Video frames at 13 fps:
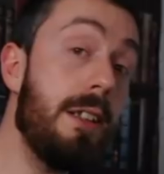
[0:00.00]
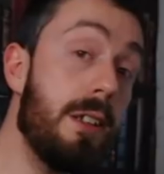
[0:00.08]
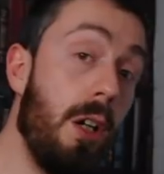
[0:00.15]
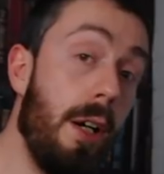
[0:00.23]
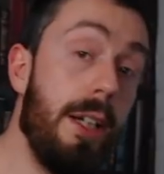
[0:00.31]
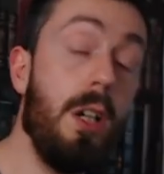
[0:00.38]

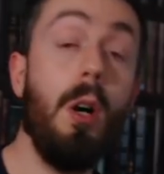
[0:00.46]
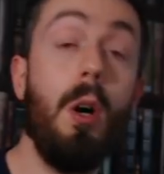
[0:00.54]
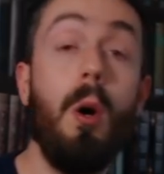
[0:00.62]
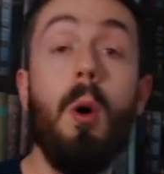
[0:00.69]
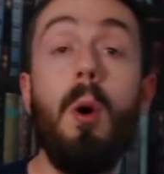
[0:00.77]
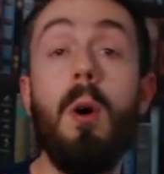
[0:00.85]
inside,
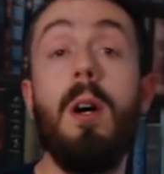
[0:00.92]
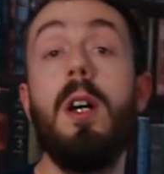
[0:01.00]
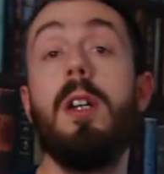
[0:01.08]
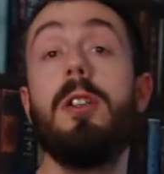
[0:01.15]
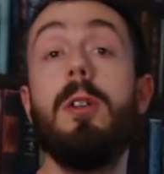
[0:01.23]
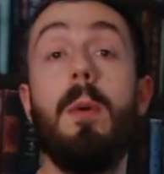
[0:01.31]
or
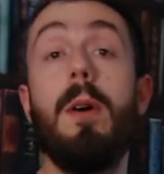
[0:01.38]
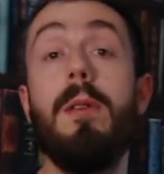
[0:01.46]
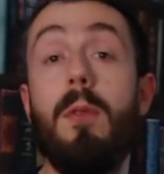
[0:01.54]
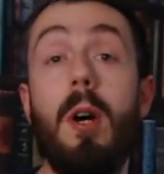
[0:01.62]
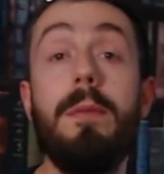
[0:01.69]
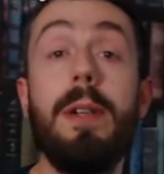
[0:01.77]
two
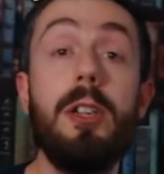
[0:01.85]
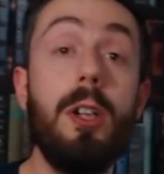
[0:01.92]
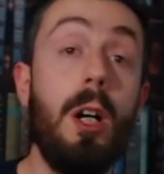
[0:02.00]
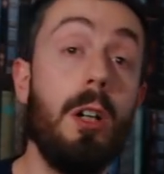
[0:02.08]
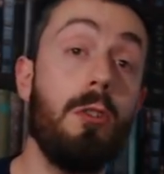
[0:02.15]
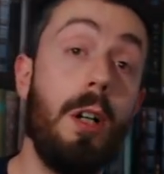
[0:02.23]
point five inch
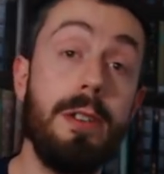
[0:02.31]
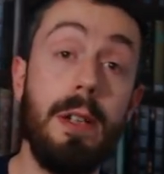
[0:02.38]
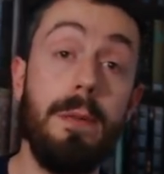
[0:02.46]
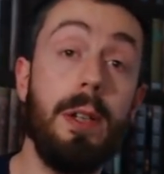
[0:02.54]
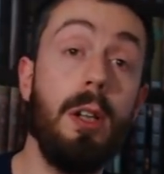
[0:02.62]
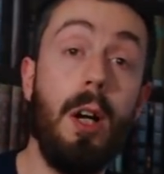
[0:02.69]
hard drives
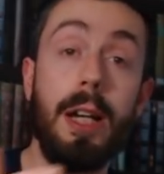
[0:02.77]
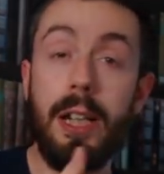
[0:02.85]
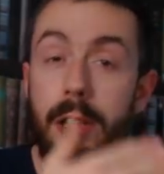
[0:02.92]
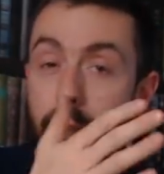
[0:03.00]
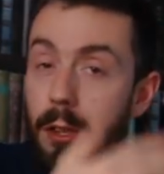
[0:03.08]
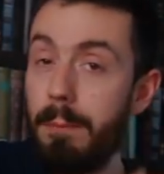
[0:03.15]
if you
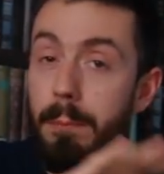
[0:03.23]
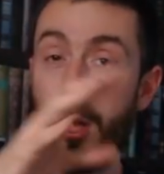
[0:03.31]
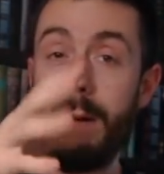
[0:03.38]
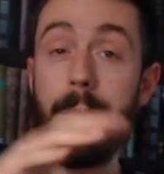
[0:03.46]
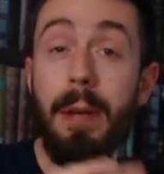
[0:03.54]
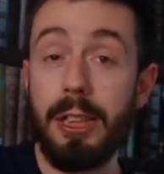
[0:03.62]
like, and you can
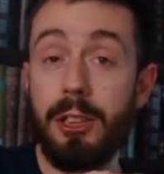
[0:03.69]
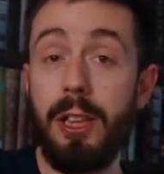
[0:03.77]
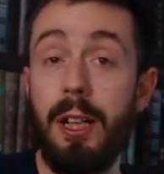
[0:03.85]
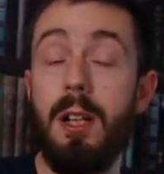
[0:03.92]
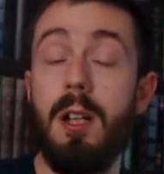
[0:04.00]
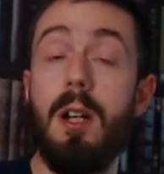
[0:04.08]
put a
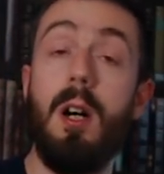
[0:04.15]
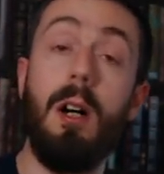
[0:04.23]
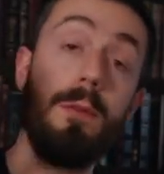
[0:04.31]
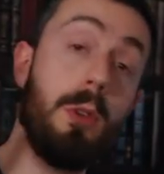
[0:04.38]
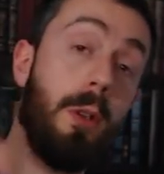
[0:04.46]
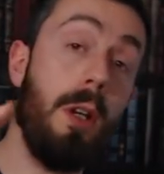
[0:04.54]
mixture
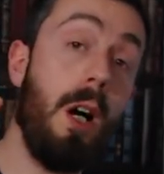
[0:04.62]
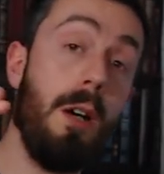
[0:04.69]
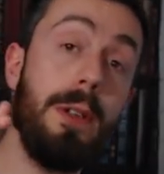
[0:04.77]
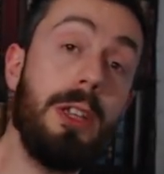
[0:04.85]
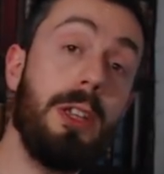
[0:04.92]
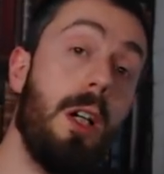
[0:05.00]
of two point
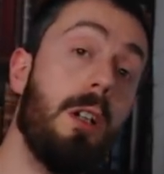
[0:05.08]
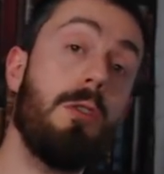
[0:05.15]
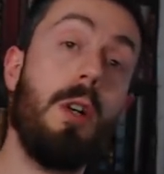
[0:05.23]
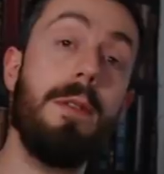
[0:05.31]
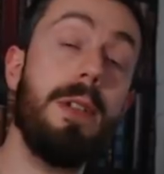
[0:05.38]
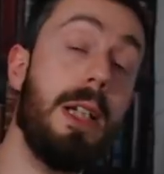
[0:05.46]
five inch hard
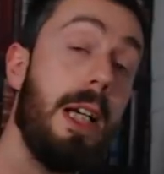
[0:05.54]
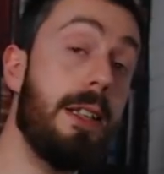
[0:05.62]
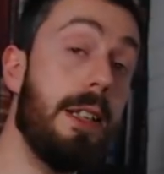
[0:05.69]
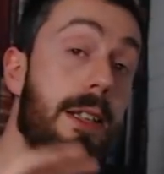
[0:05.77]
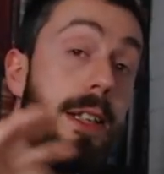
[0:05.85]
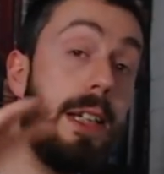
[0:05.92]
drives and
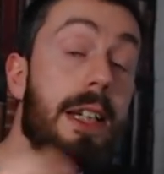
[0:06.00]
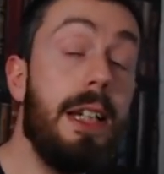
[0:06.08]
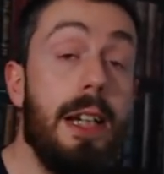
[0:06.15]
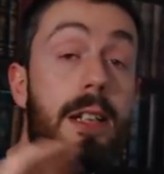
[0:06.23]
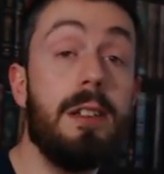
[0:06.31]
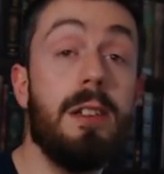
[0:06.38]
S S D
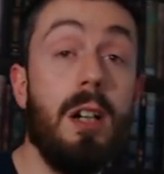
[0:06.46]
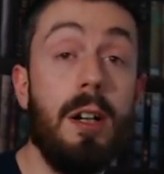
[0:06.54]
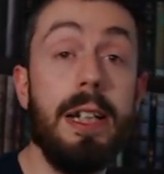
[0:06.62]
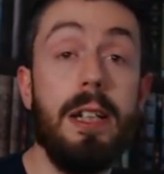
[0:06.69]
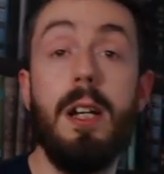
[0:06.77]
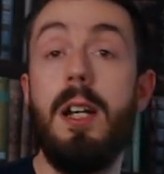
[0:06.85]

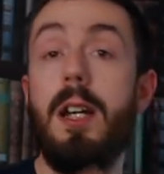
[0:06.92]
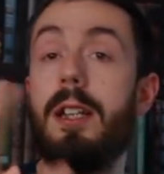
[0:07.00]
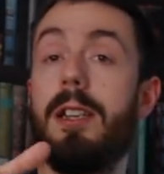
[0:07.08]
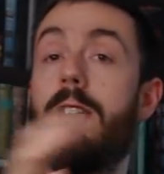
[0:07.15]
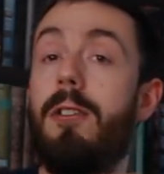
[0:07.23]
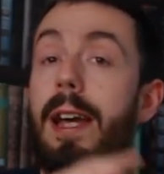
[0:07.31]
inside
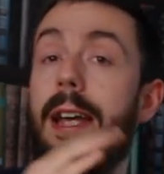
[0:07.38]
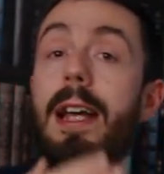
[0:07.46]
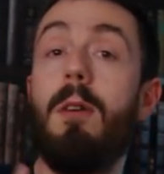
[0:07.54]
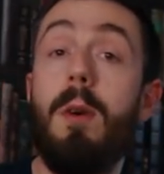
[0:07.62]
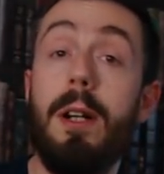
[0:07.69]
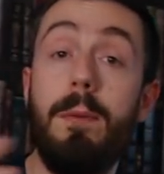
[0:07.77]
to create
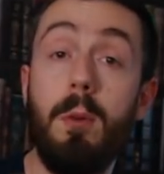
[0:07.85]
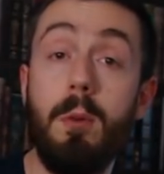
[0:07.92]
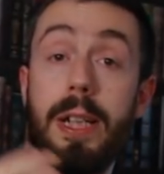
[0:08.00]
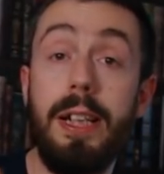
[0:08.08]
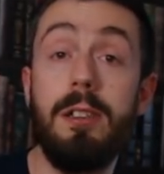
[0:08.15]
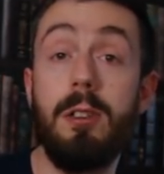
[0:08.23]
that wonderful
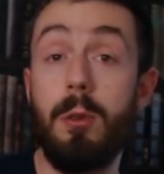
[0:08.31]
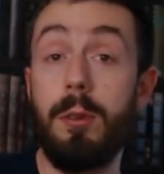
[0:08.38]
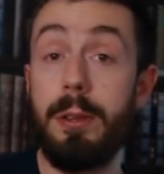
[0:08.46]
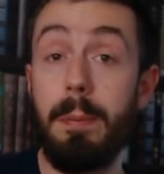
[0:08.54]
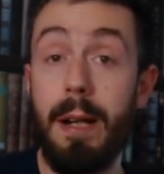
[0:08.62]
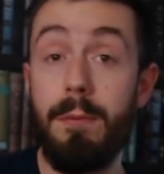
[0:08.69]
tiered
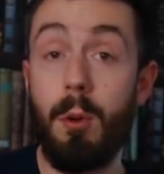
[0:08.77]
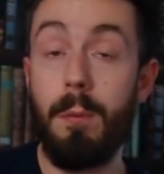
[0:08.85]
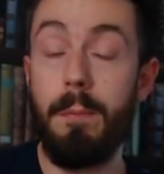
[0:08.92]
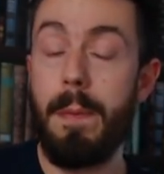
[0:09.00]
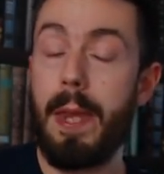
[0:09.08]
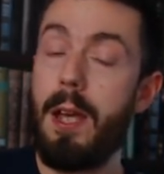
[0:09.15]
storage platform.